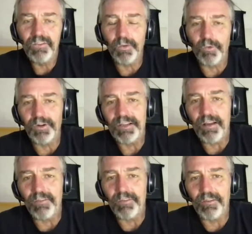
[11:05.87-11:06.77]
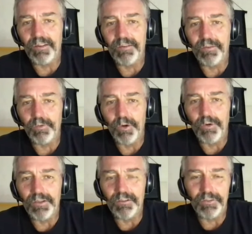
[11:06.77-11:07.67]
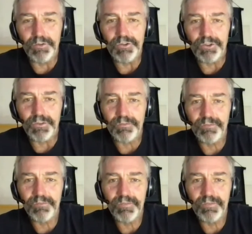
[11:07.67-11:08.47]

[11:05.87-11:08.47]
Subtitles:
somewhere down the road in the future.